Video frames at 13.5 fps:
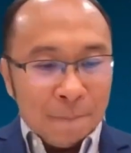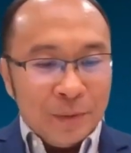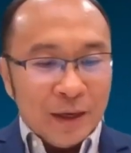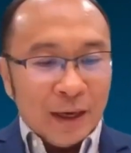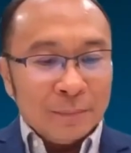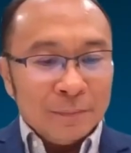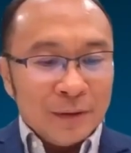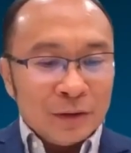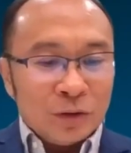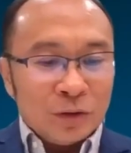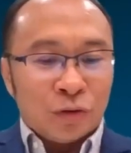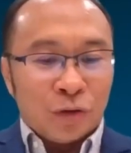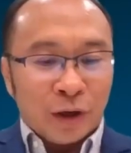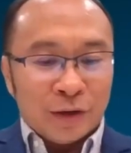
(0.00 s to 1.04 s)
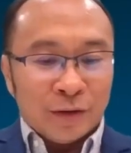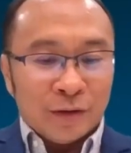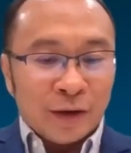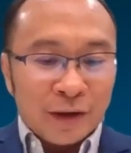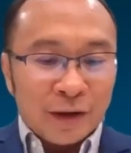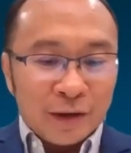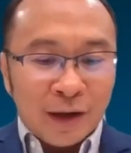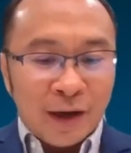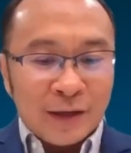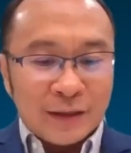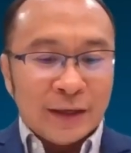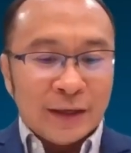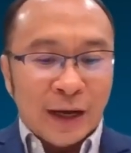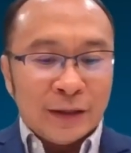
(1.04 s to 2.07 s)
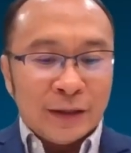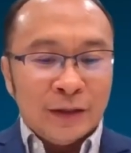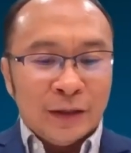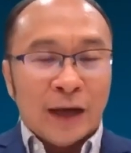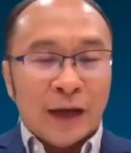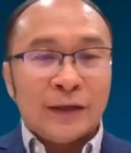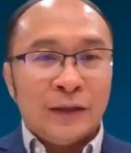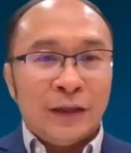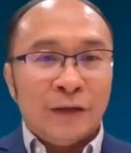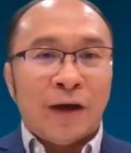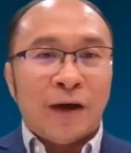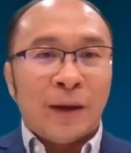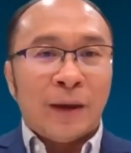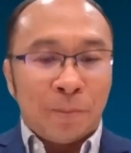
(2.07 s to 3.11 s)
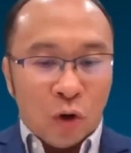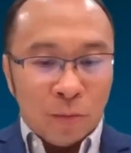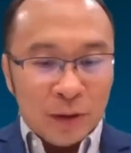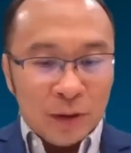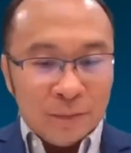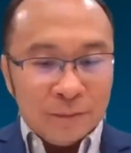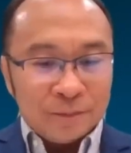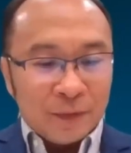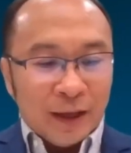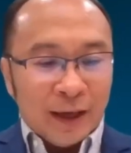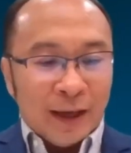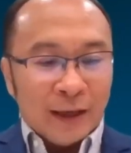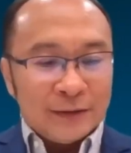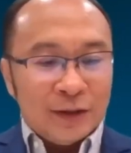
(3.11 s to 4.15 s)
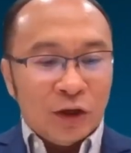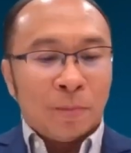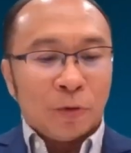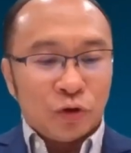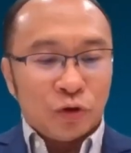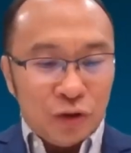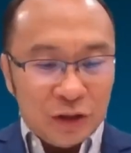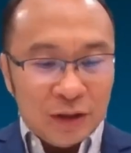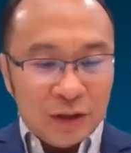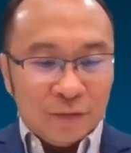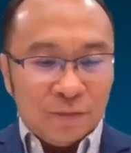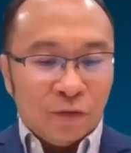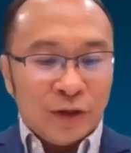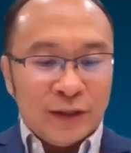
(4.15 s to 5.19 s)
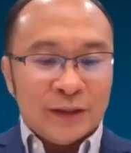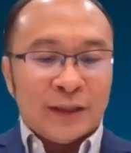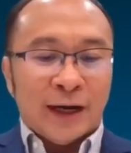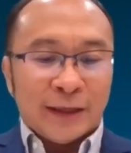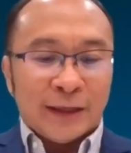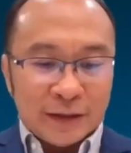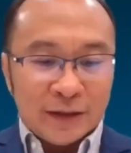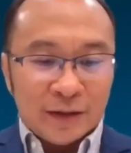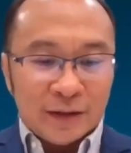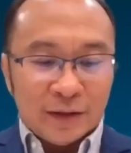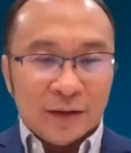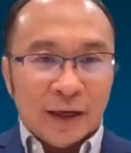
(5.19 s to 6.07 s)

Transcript: be able to recognize and identify problem as the opportunity for digitalization,